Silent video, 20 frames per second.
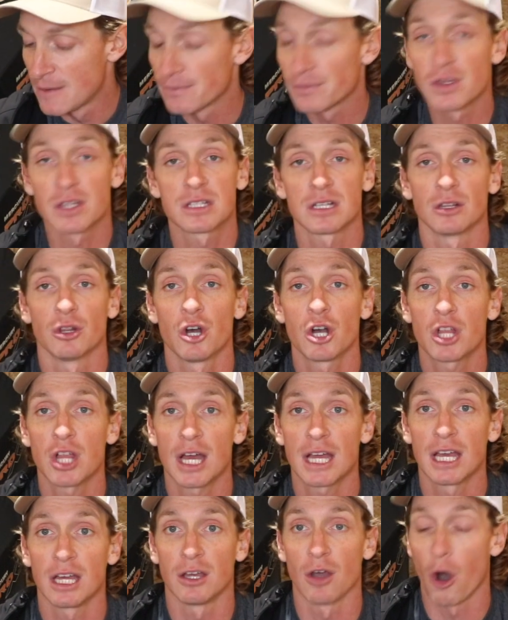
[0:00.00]
Does it look
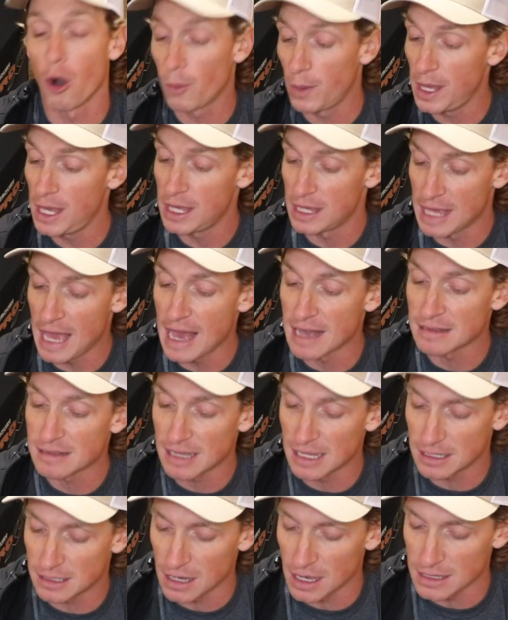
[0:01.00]
like a goby? Yes,
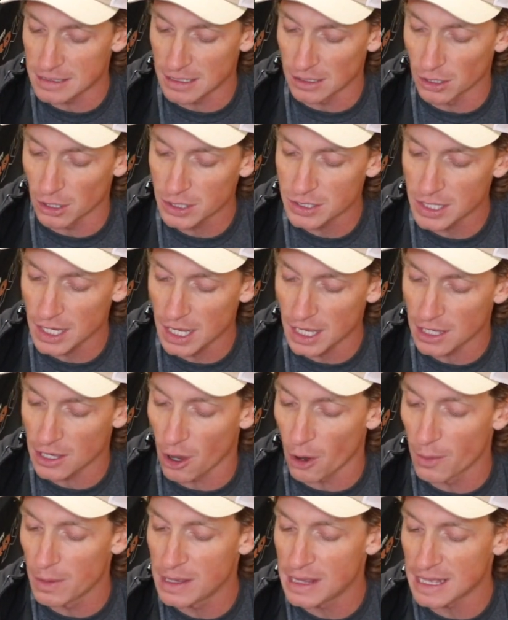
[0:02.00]
it does. It looks like a
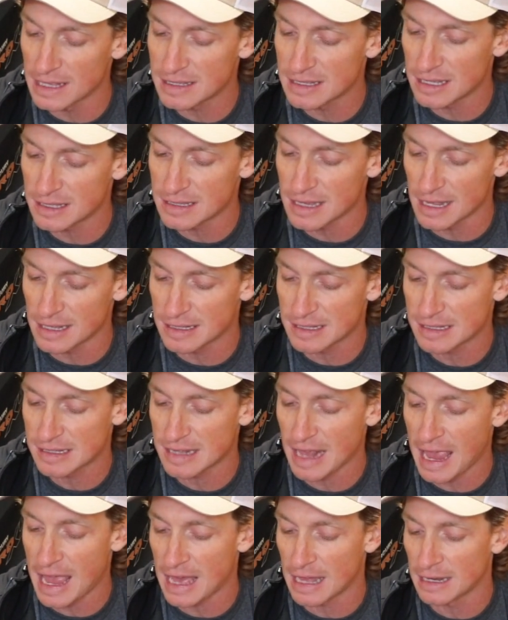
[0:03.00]
goby that sits on
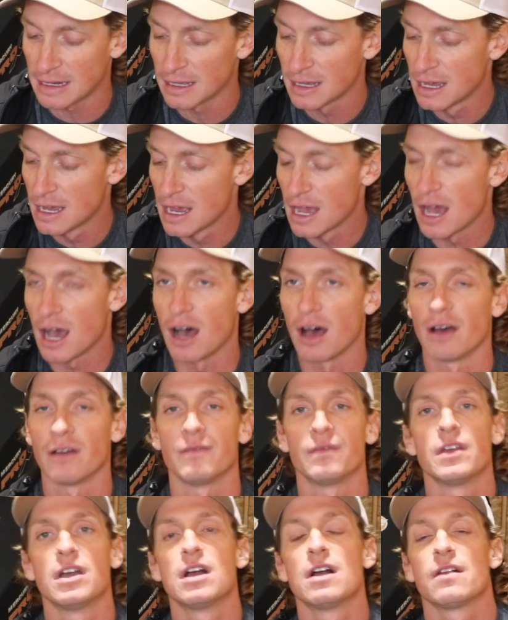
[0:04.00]
sand.
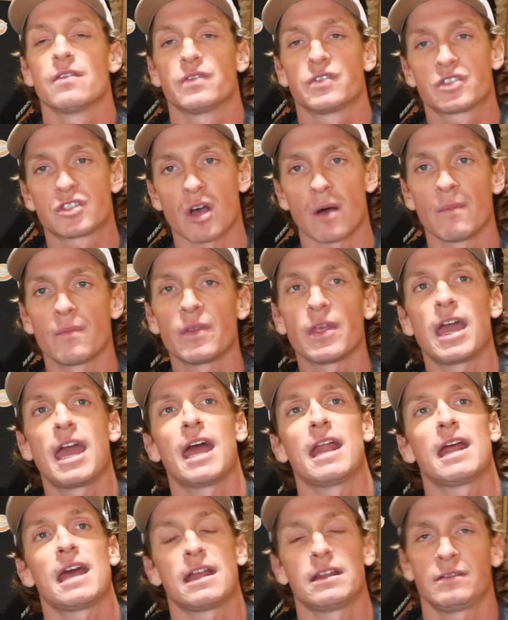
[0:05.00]

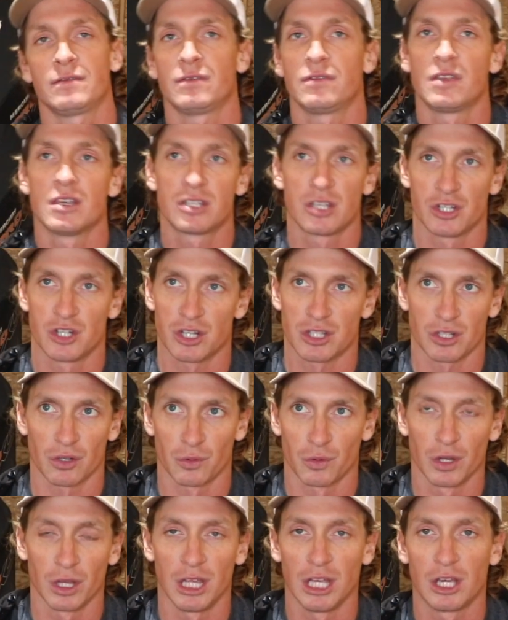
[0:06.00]
And this is just a
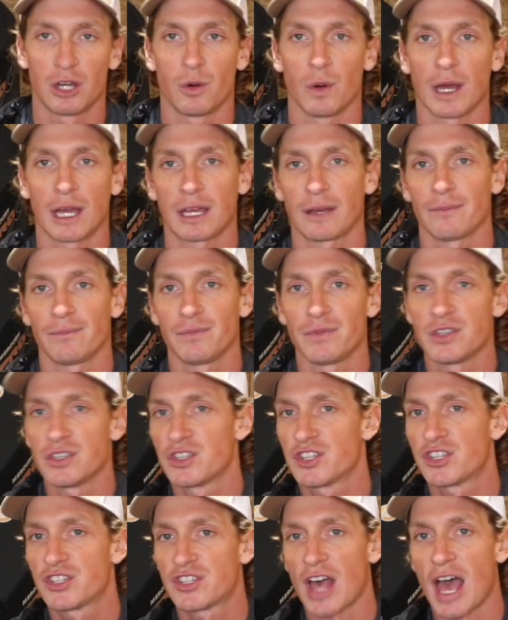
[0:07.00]
really quick
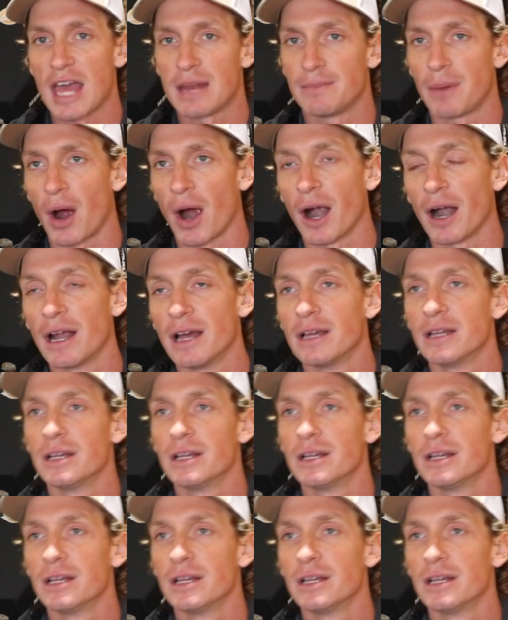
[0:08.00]
sidebar,